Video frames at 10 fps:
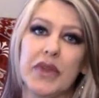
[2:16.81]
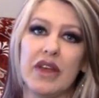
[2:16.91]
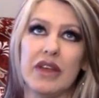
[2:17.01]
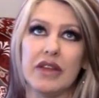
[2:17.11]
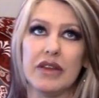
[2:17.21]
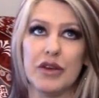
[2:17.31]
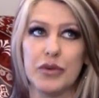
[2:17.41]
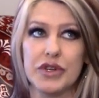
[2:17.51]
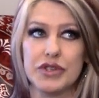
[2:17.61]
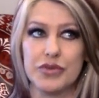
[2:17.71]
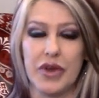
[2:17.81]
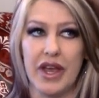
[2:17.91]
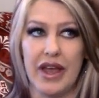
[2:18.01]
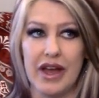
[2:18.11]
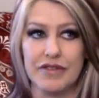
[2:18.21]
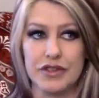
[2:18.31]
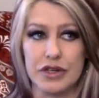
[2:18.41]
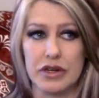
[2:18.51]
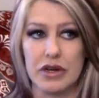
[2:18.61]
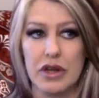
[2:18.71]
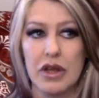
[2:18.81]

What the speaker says: and it was right after